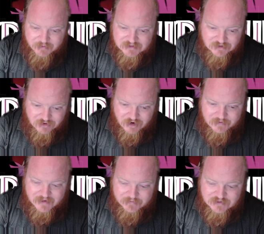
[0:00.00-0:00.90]
but still are
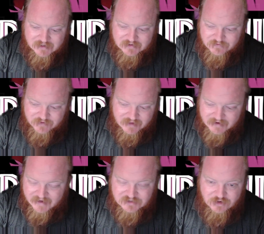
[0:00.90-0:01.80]
on the objective, and
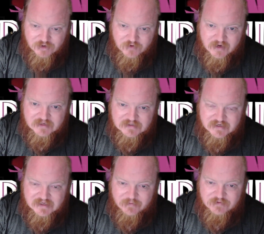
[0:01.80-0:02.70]
then next turn you got a
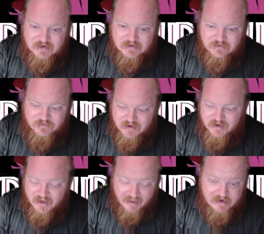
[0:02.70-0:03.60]
sticky objective
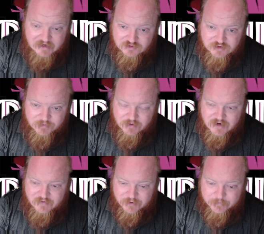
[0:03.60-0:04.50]
and you strip their
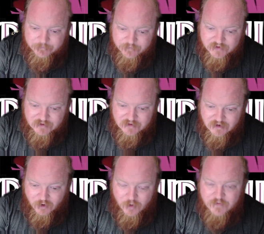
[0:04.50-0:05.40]
cover.
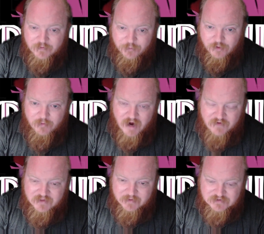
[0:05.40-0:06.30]
Or even pull them
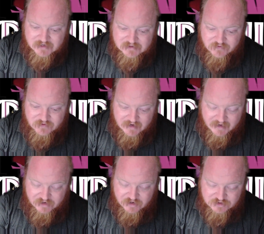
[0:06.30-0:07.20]
off the objective and then
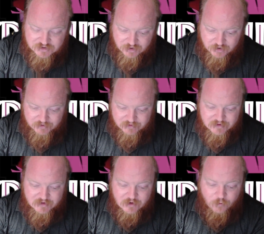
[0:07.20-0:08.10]
in your turn
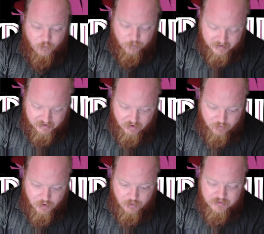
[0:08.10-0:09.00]

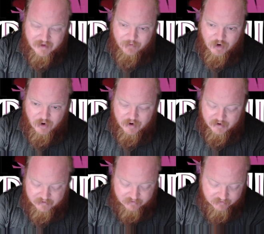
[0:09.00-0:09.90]
regrow them
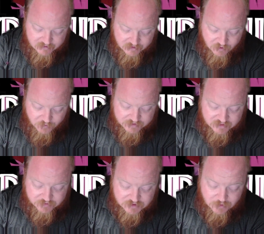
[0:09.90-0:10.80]
on with
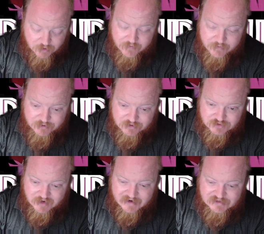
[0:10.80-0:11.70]
the Restorative Impulse
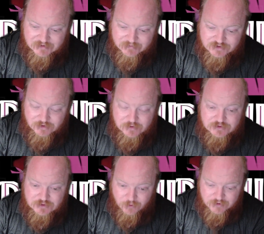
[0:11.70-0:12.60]
stratagem. So you
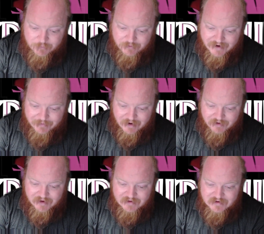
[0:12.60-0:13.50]
score the
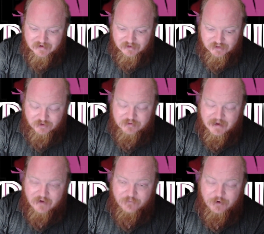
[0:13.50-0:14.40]
primary, you're
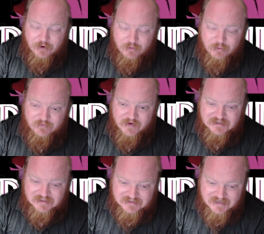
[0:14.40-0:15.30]
there for your movement
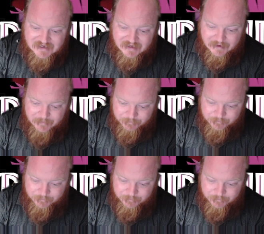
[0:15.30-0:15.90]
phase to sticky it.